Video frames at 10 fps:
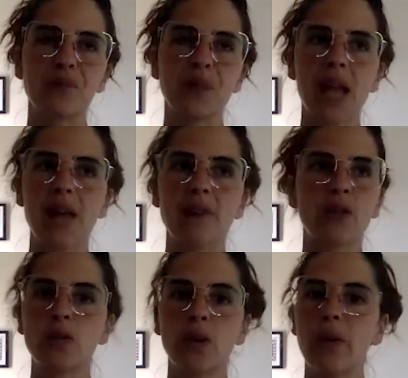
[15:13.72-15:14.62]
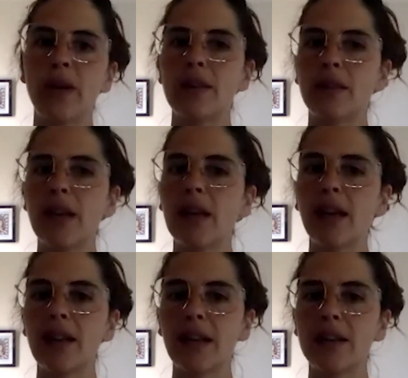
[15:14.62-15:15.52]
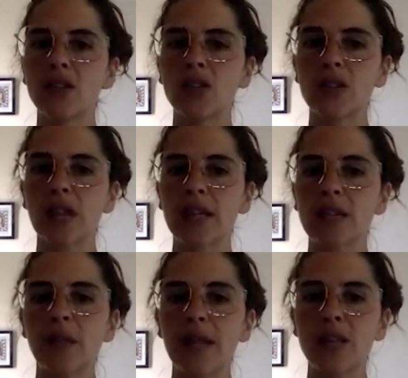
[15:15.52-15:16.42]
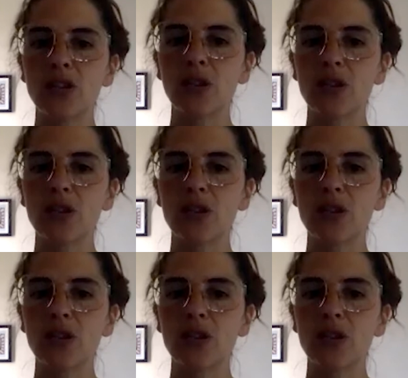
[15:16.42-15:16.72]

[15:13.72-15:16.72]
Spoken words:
ever growing thing. Like it's just exponential.